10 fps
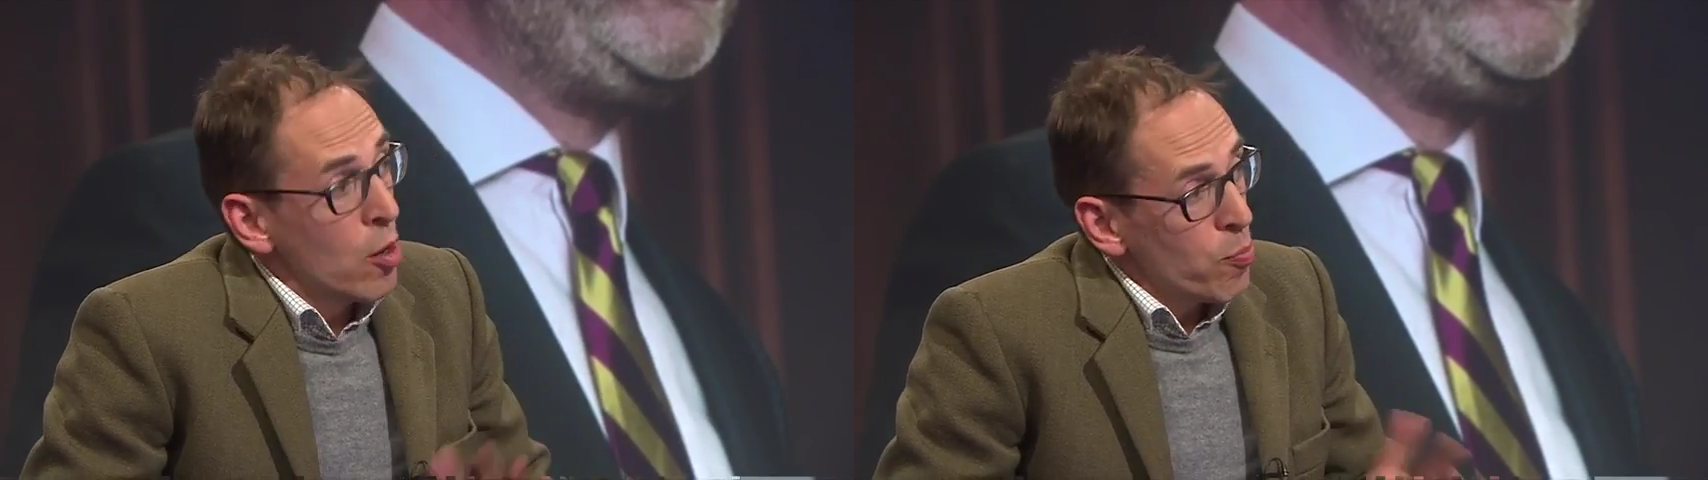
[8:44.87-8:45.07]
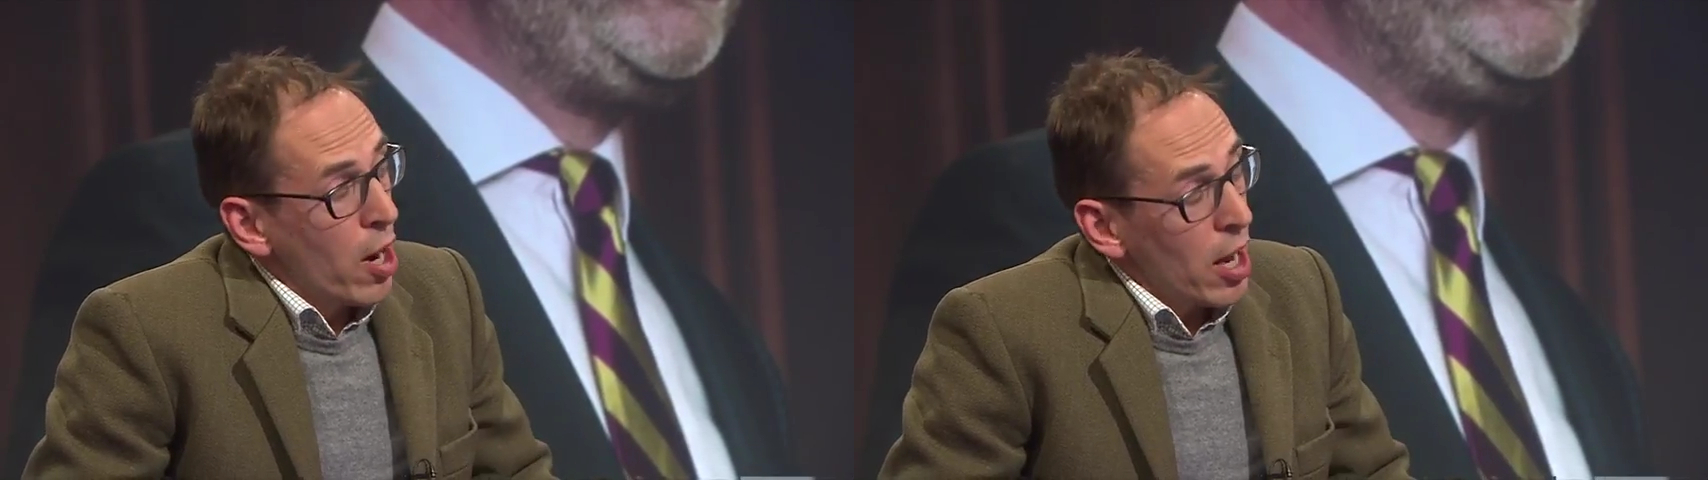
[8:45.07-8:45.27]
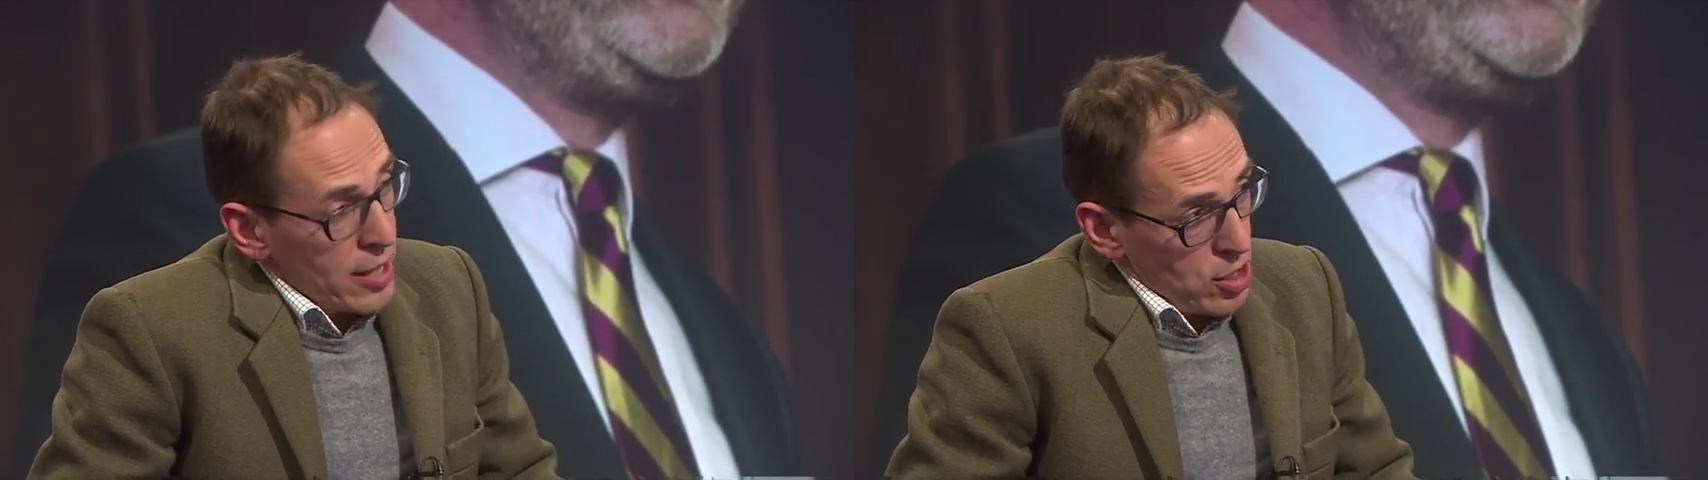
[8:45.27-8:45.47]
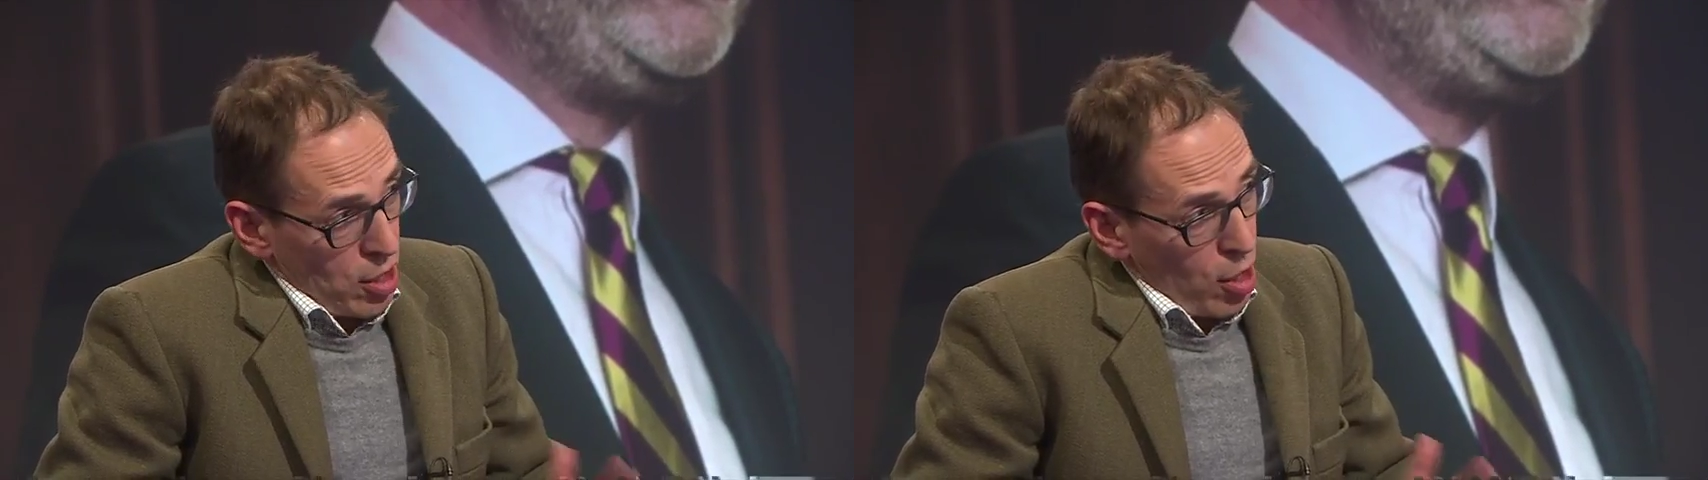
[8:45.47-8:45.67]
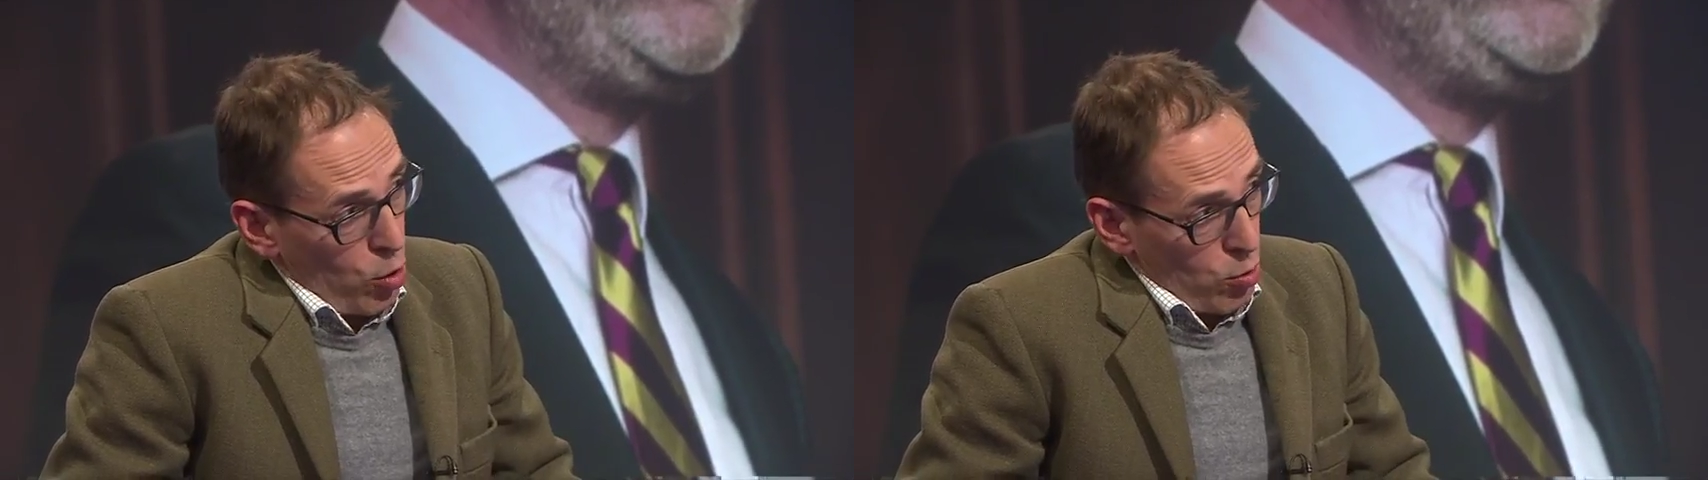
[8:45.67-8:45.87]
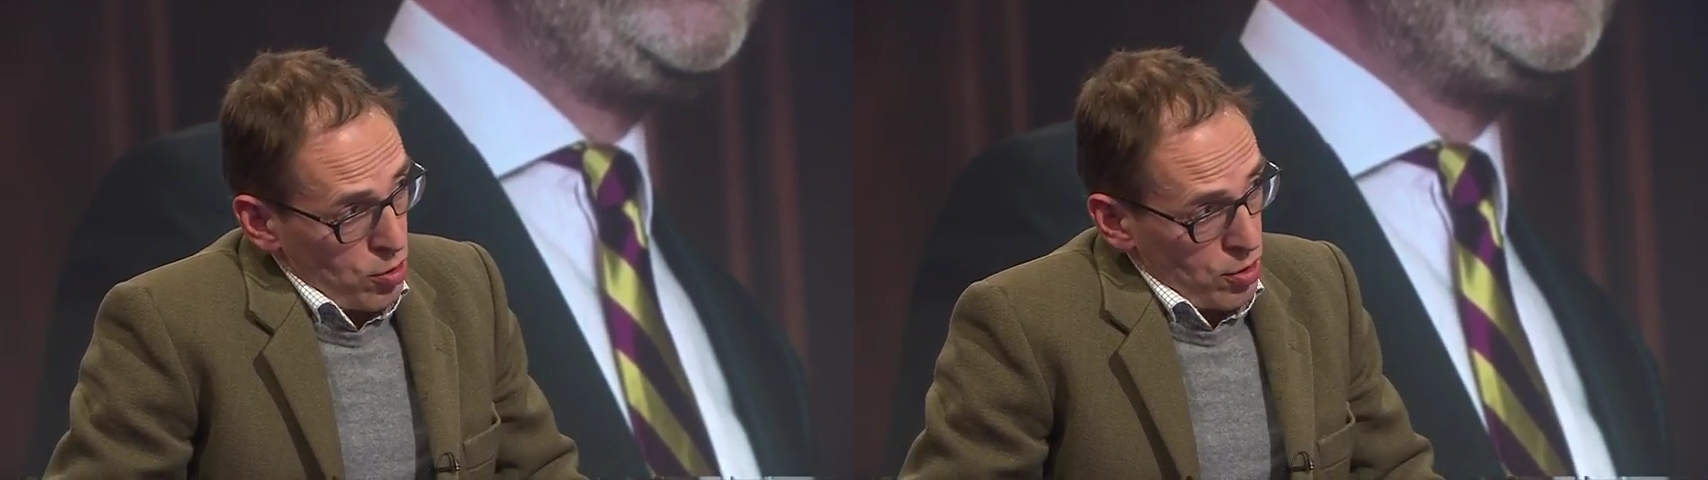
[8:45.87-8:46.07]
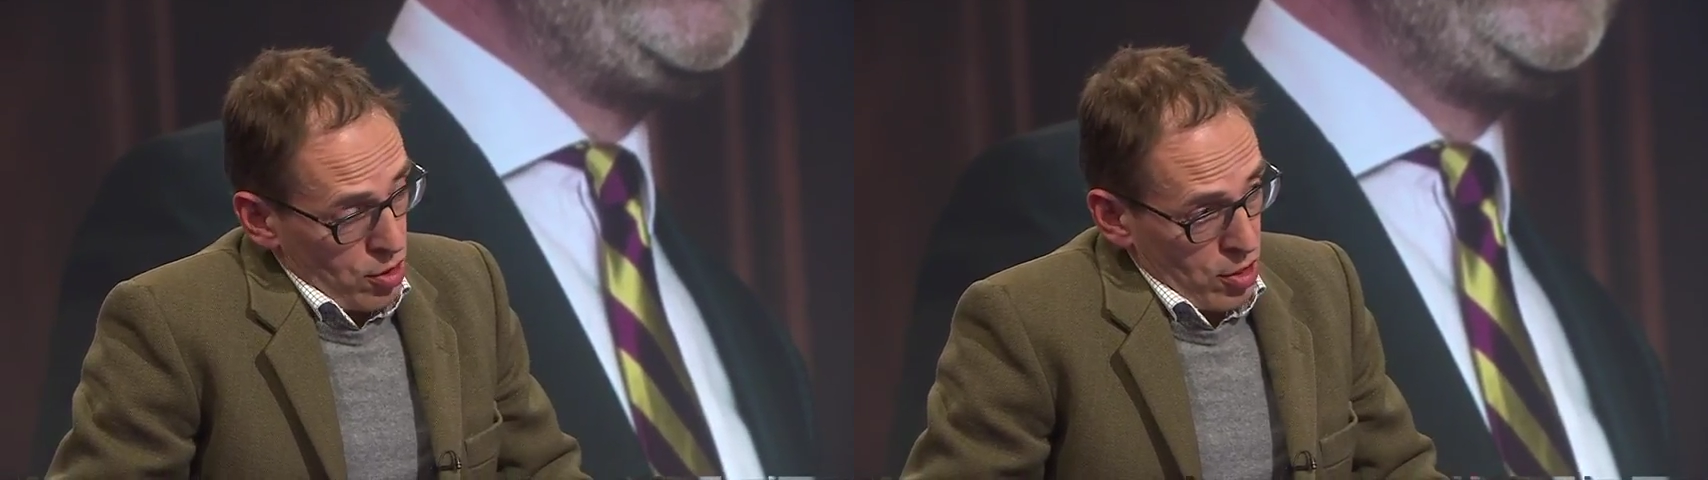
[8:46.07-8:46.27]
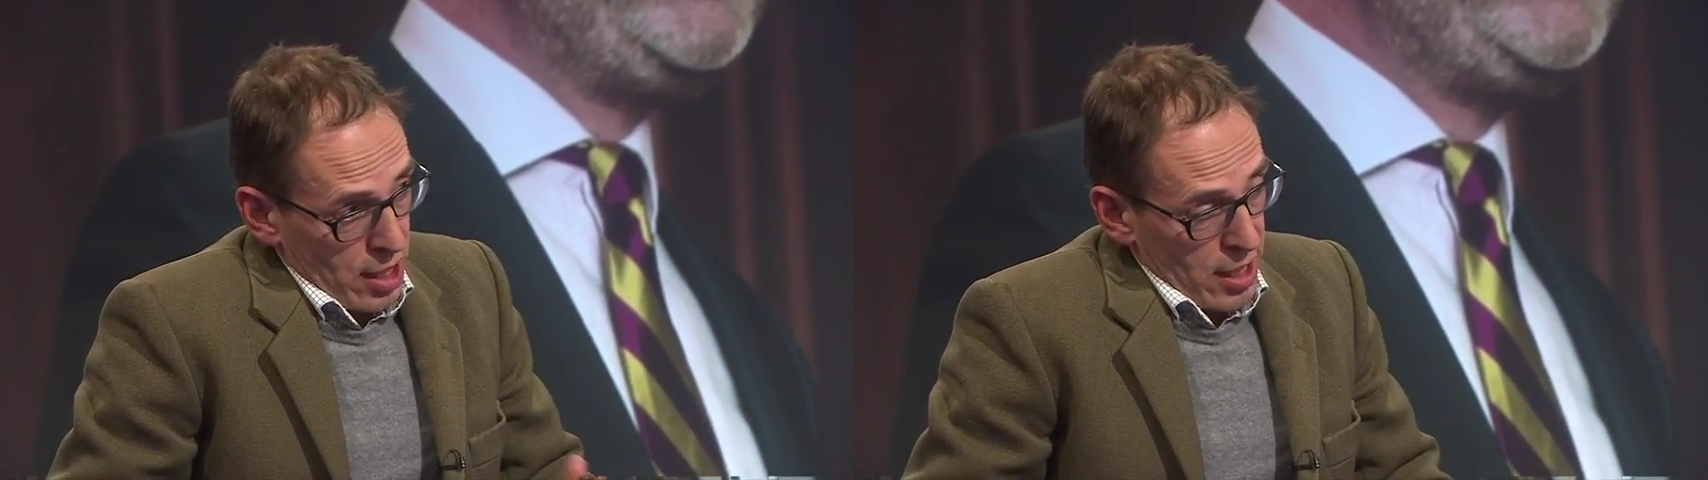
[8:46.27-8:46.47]
partly to hold
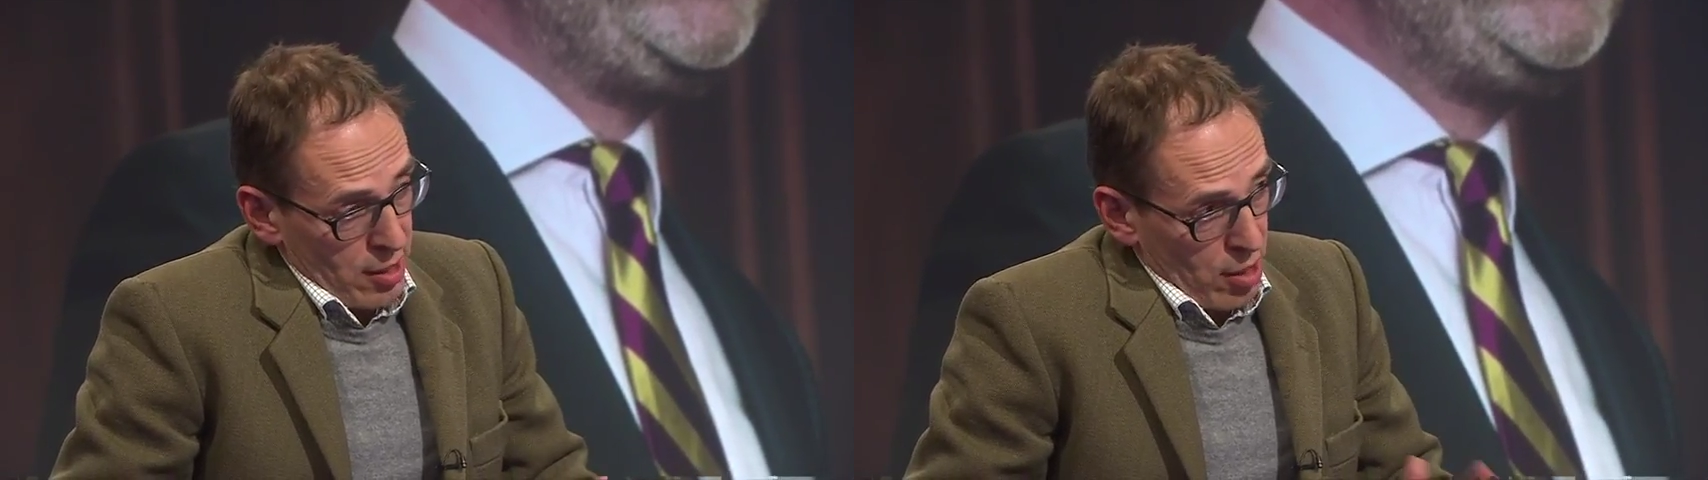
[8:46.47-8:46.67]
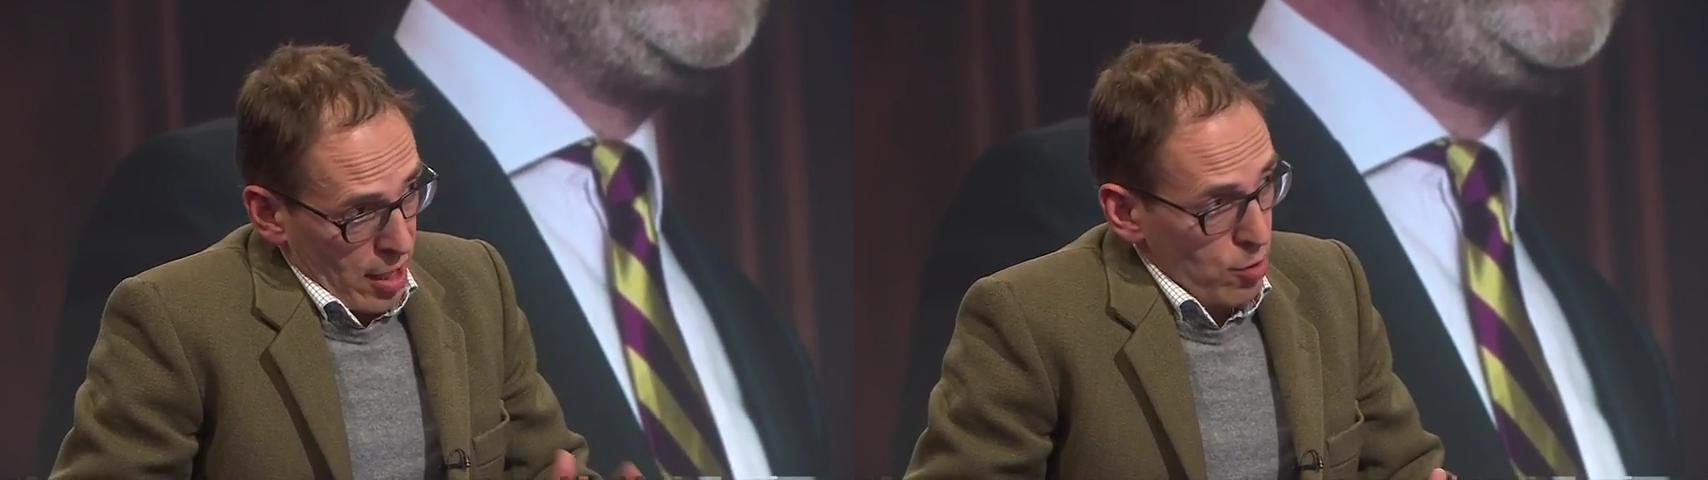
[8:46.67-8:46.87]
the